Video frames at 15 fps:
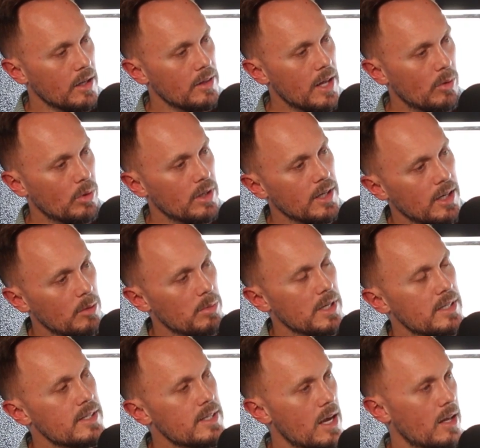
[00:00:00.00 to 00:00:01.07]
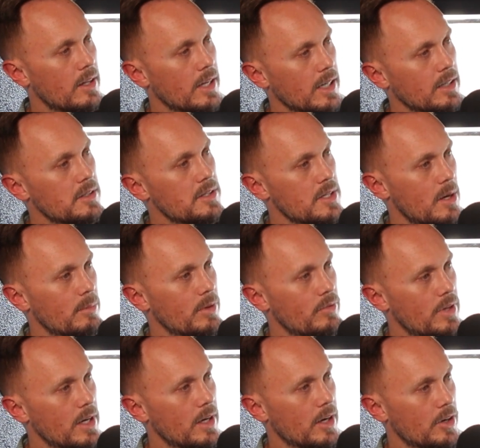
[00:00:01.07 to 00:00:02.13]
they would need to selling some of
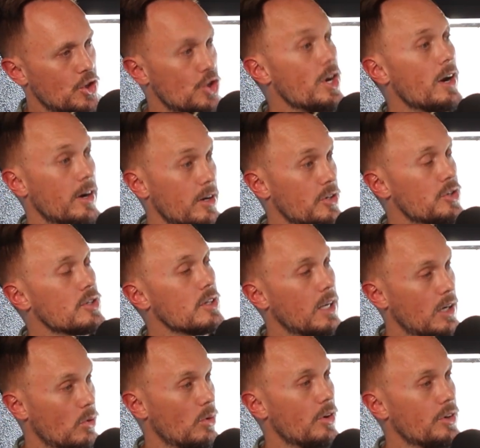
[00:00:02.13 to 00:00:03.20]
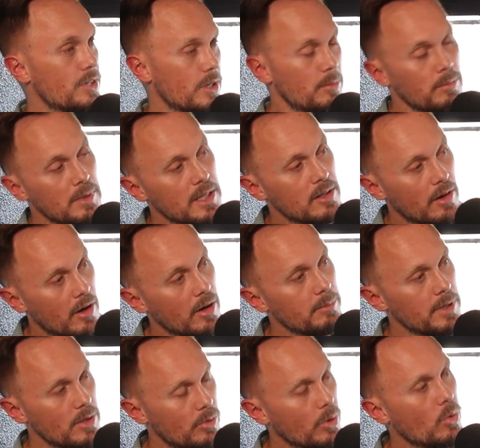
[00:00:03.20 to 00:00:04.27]
their shares in order to meet the
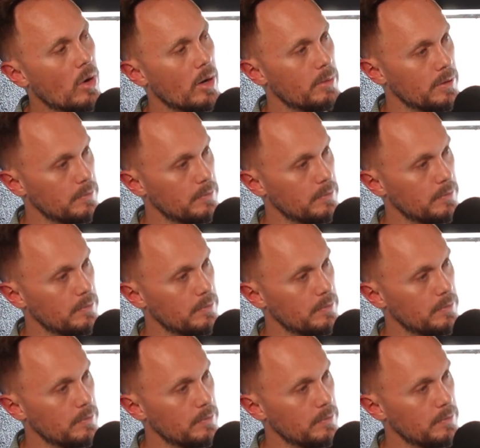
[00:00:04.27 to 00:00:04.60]
RMD requirement.